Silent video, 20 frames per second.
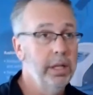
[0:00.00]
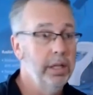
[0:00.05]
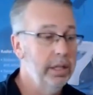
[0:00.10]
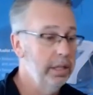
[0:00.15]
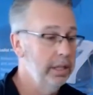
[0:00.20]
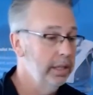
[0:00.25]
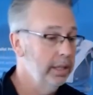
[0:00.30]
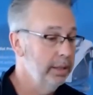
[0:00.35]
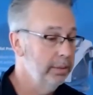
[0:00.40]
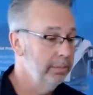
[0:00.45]

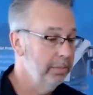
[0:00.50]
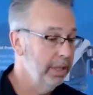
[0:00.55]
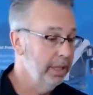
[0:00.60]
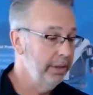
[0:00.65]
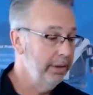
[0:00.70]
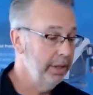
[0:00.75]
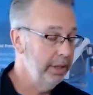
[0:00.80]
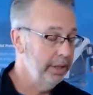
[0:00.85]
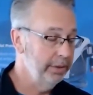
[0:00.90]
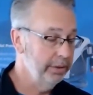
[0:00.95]
I
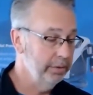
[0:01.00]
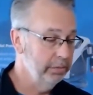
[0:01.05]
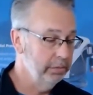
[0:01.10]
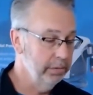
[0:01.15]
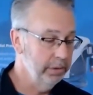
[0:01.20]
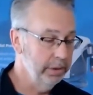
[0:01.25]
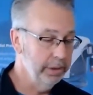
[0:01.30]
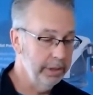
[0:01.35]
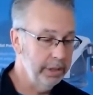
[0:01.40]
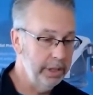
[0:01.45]
think, is a
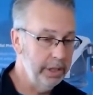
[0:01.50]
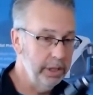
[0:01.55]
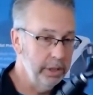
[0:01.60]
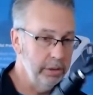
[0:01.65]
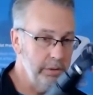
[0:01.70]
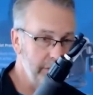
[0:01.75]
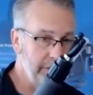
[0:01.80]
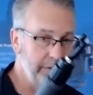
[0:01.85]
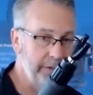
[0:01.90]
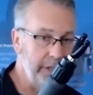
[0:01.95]
really
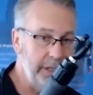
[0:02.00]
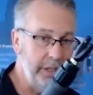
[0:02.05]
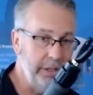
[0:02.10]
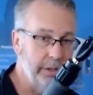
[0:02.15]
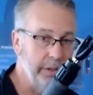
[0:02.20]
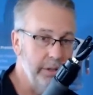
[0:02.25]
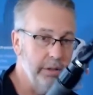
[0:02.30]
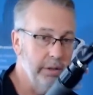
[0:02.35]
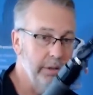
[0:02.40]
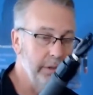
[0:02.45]
huge
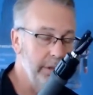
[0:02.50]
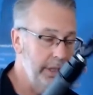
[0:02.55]
feature,